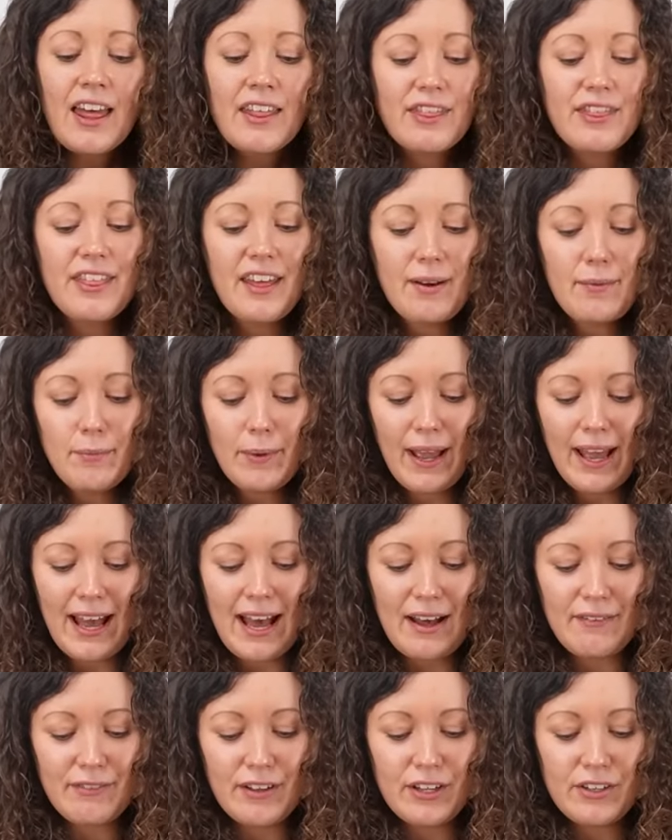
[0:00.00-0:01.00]
Then we
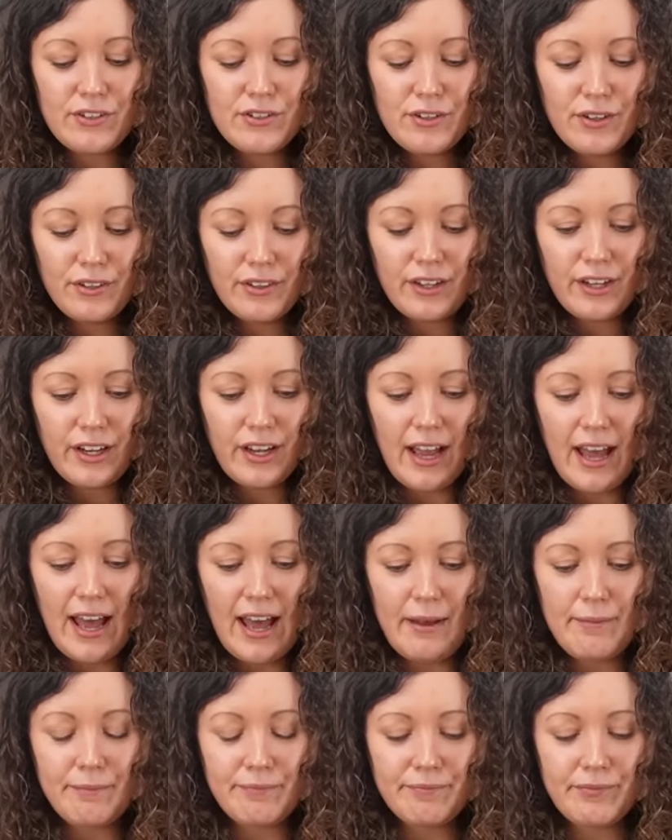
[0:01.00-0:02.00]
have another
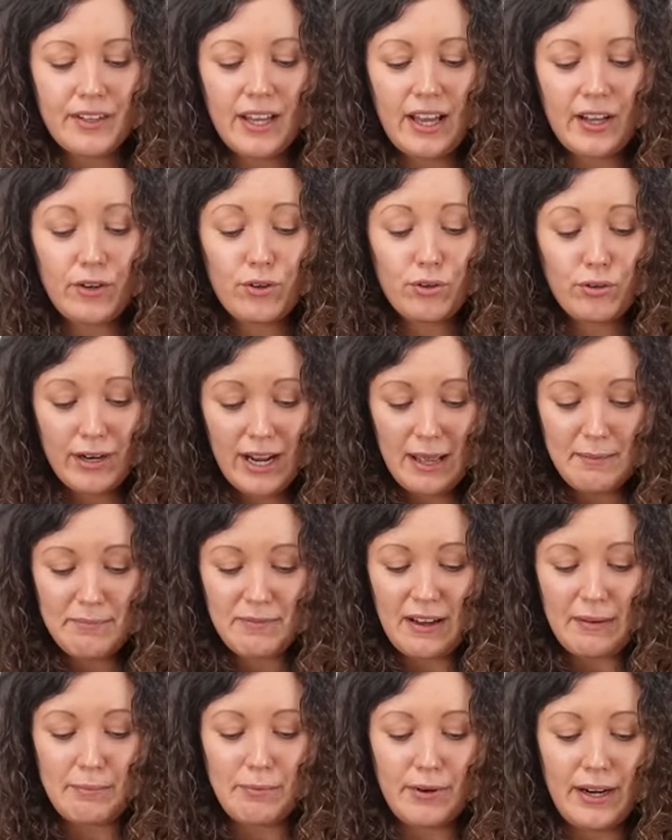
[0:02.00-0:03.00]
crepe
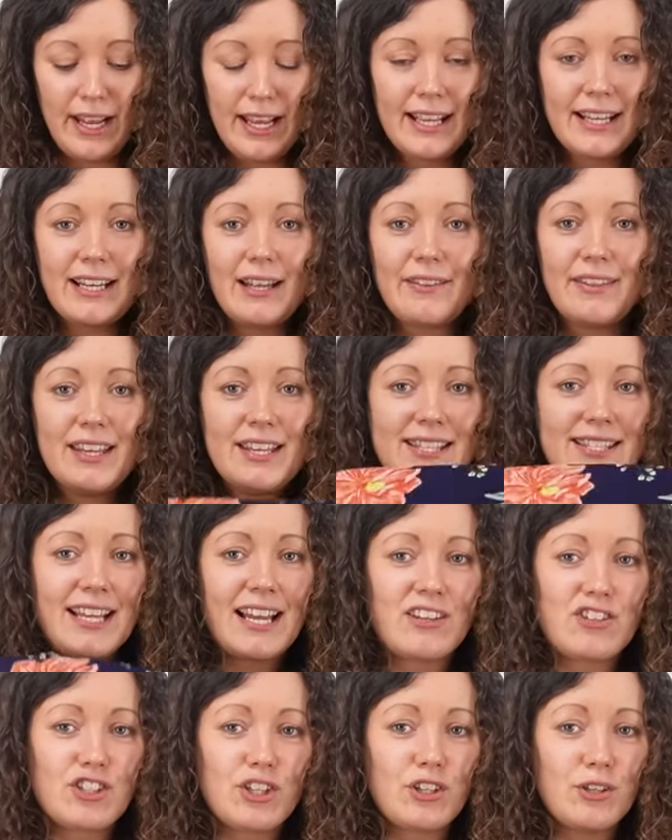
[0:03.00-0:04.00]
fabric. Now this
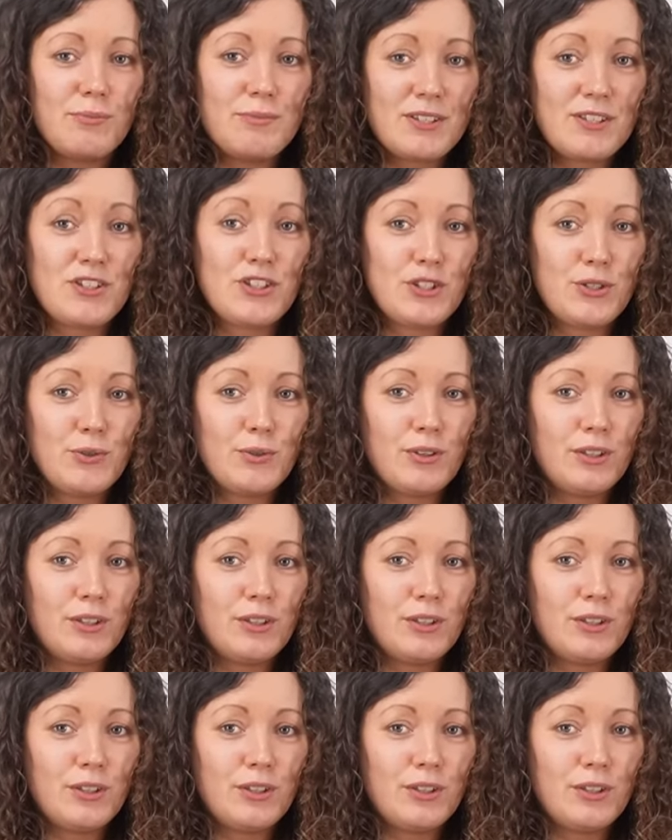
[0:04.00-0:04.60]
actually comes in two